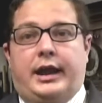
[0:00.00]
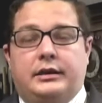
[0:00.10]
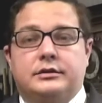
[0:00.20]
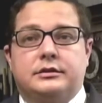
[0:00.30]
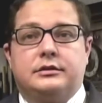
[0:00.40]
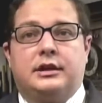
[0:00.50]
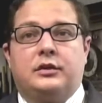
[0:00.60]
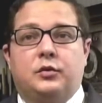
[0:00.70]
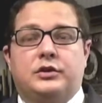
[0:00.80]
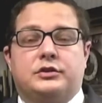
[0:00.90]
days
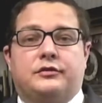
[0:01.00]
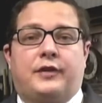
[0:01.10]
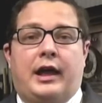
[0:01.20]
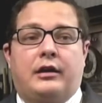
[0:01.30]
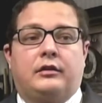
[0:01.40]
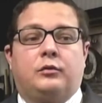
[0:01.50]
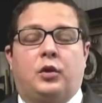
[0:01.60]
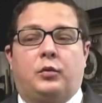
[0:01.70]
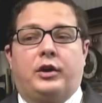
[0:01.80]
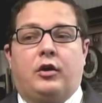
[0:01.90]
in which to file
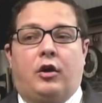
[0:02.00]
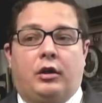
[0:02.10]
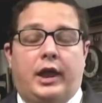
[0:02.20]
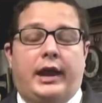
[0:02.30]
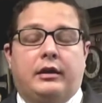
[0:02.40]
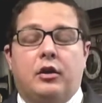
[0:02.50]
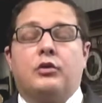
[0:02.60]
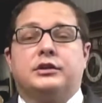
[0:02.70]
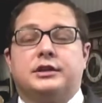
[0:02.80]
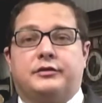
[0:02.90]
what we call a
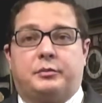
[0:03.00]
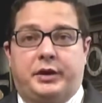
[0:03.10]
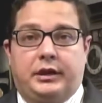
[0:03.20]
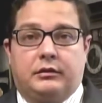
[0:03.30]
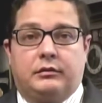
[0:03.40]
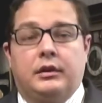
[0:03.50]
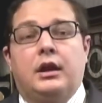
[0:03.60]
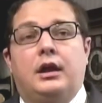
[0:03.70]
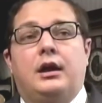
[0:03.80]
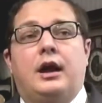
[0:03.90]
notice of appeal.
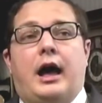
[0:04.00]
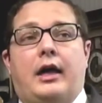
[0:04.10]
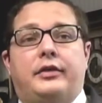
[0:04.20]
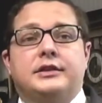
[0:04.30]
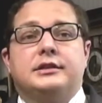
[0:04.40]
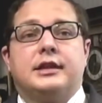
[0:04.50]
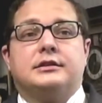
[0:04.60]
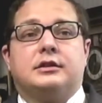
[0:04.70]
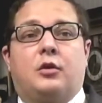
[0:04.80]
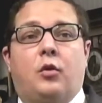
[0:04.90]
Uh, this
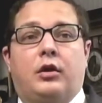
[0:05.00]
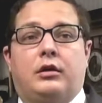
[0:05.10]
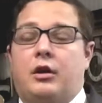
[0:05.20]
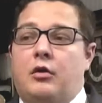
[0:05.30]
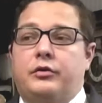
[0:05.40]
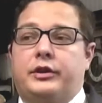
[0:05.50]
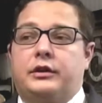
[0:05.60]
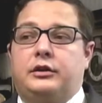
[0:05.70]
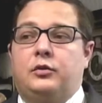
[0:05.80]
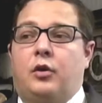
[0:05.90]
lets the court know
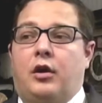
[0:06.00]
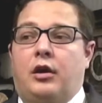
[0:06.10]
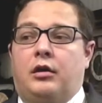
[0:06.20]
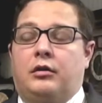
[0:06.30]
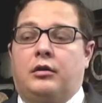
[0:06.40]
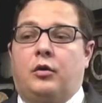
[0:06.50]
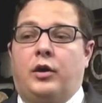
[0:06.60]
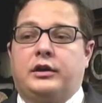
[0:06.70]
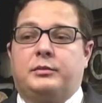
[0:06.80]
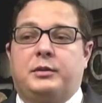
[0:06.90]
that you are
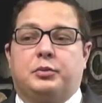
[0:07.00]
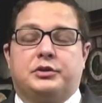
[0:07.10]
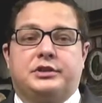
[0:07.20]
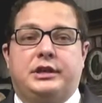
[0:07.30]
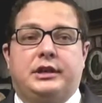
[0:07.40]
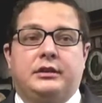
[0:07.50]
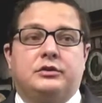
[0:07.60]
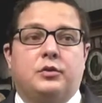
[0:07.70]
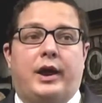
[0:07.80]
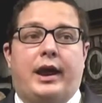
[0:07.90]
going to be
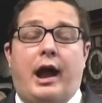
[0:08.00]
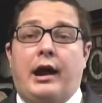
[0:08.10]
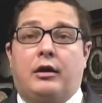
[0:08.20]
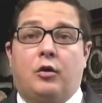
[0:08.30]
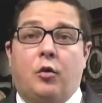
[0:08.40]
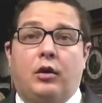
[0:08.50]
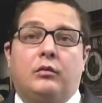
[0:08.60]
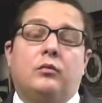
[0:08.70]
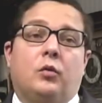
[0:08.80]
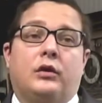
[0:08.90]
proceeding to a higher
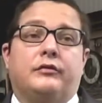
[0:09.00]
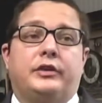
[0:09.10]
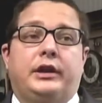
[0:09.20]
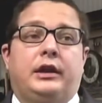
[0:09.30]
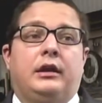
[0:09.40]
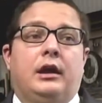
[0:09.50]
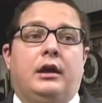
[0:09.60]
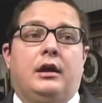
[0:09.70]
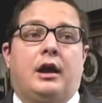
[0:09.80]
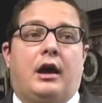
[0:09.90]
court, one of the
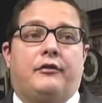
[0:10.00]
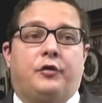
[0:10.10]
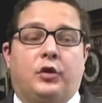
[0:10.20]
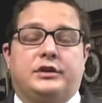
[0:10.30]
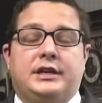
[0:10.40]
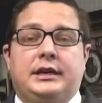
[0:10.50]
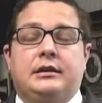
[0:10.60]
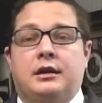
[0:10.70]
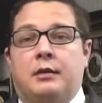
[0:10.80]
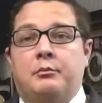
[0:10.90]
uh,
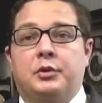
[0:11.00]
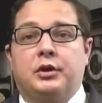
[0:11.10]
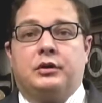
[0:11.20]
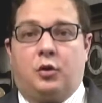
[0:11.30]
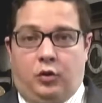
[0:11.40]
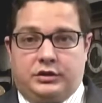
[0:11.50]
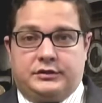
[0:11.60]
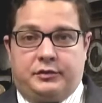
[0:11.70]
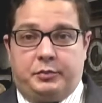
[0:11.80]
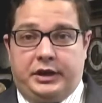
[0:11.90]
14 numbered
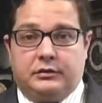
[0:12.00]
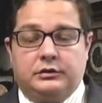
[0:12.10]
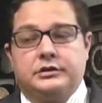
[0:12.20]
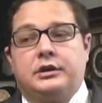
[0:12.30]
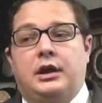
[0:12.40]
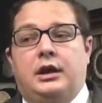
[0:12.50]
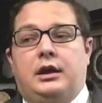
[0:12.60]
courts of appeals,